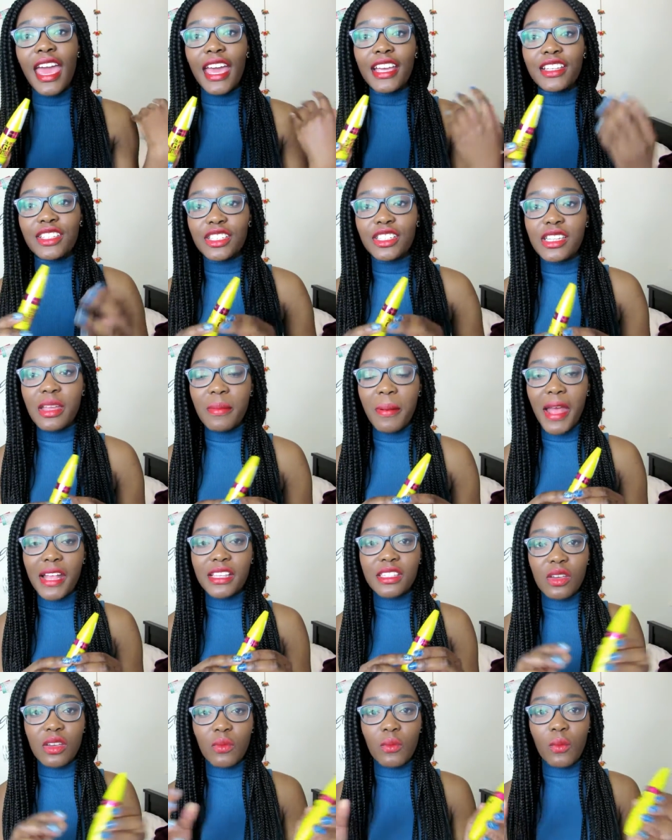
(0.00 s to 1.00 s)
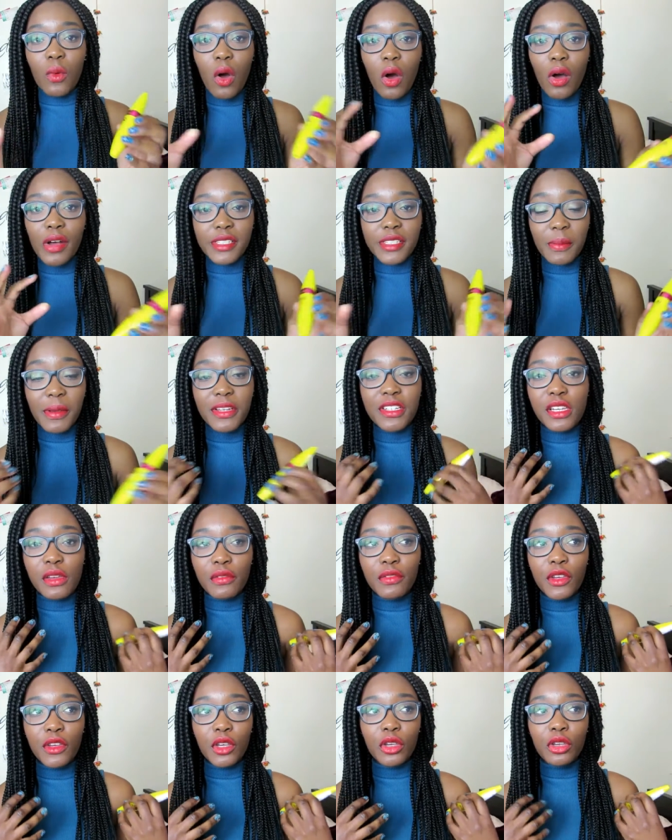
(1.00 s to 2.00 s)
it just depends on what, especially
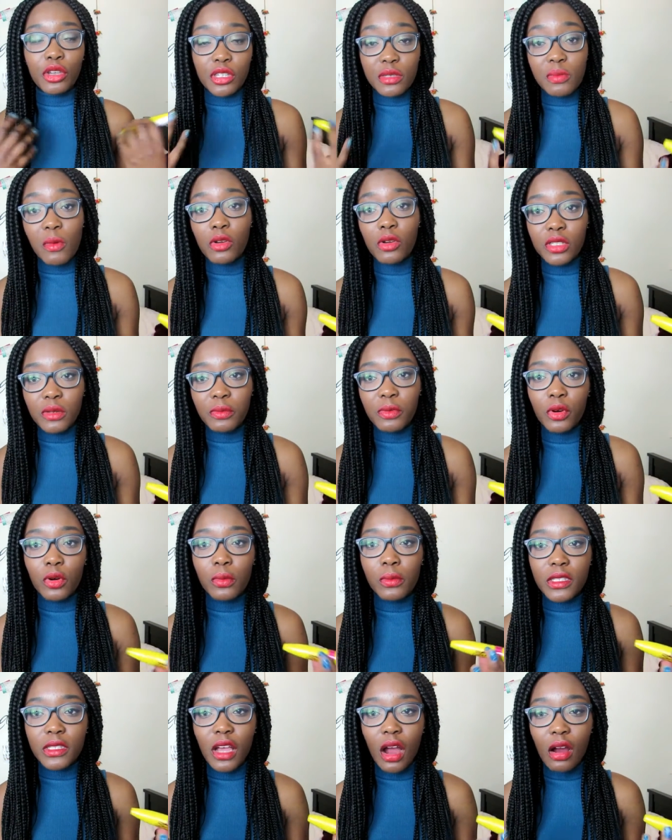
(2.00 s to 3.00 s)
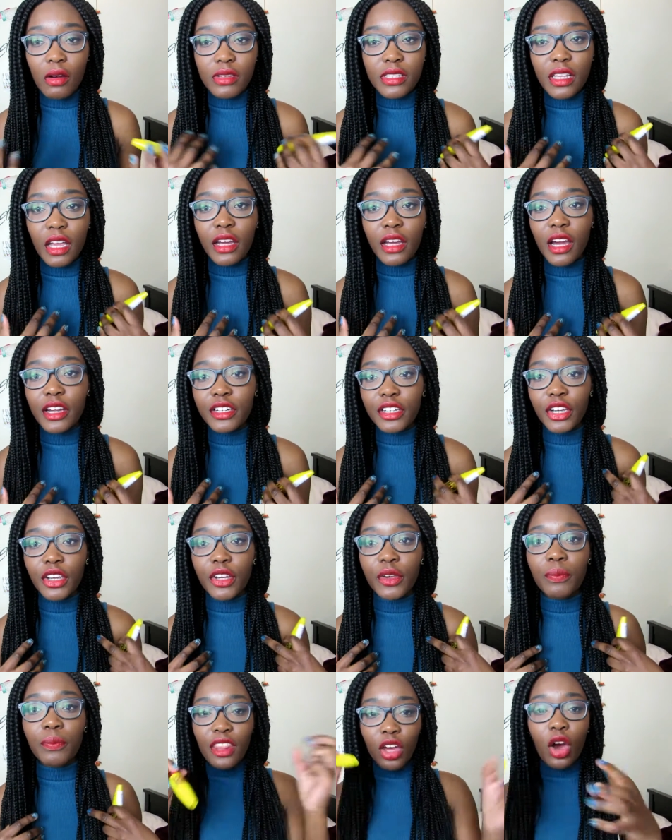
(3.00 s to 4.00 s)
if you use multiple mascaras like I
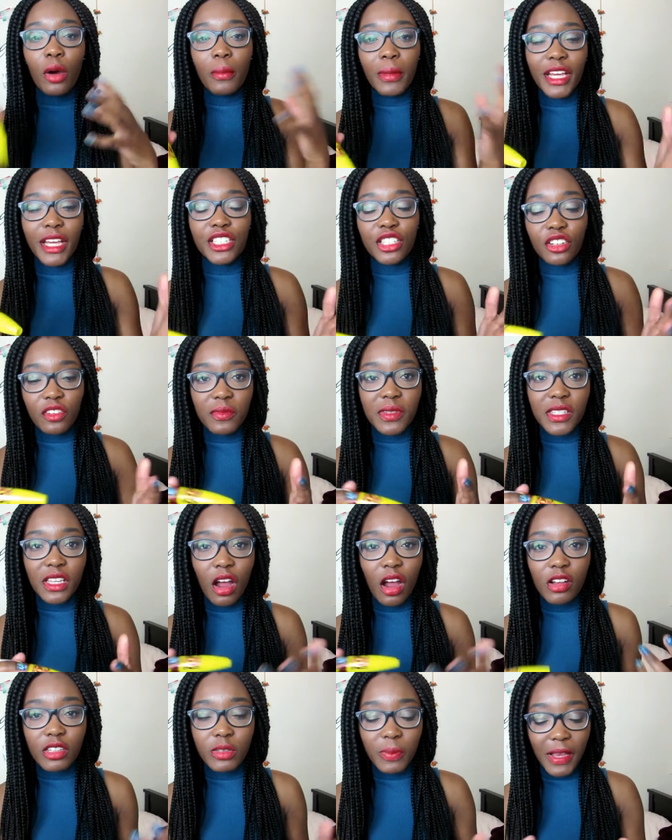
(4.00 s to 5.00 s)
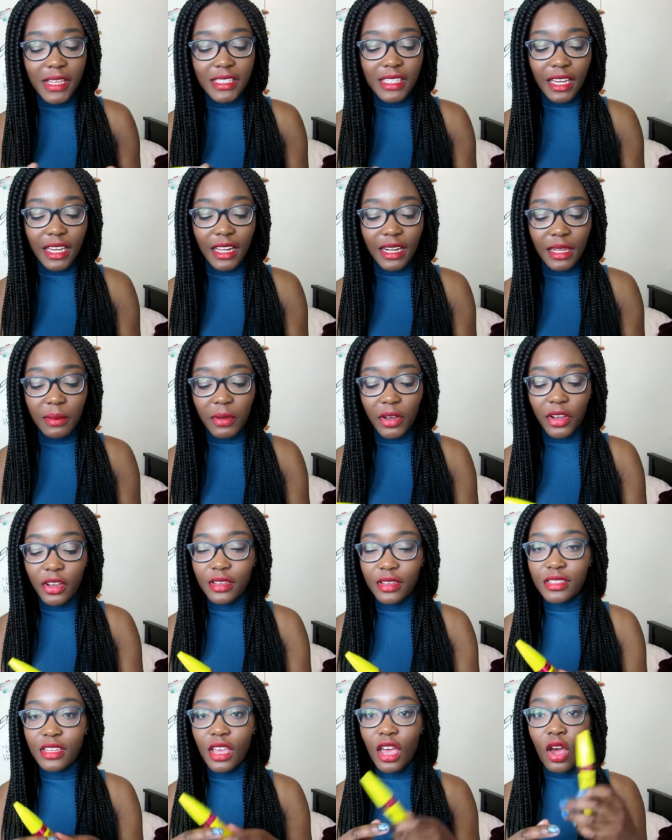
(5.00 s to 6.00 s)
do, the combination of mascaras basically.
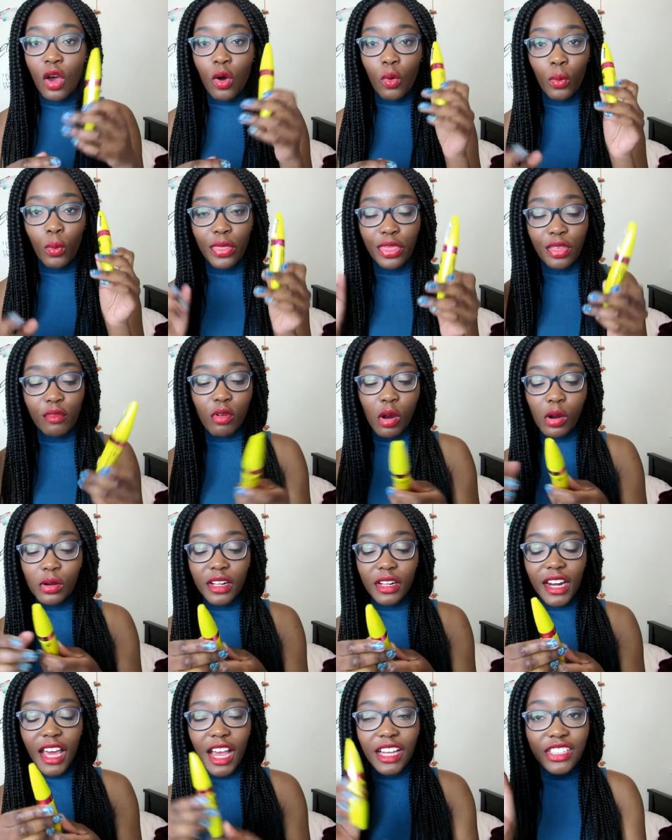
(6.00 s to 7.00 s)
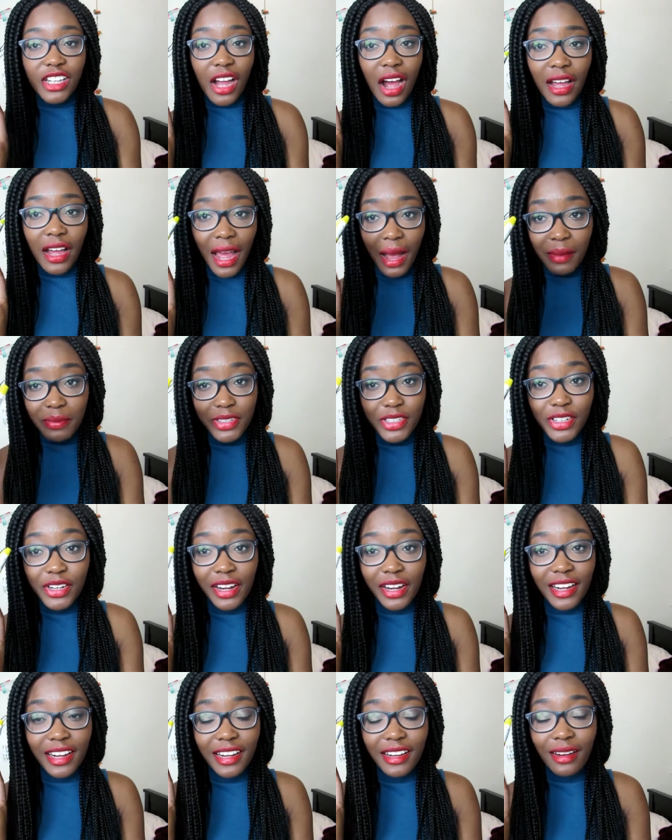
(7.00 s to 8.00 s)
Because with the roller lash, I
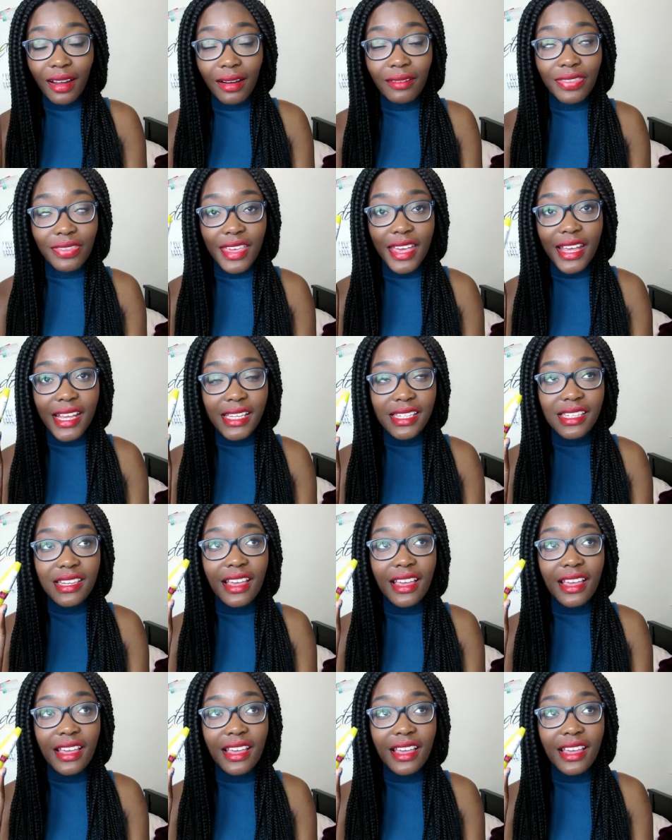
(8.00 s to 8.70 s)
absolutely love this.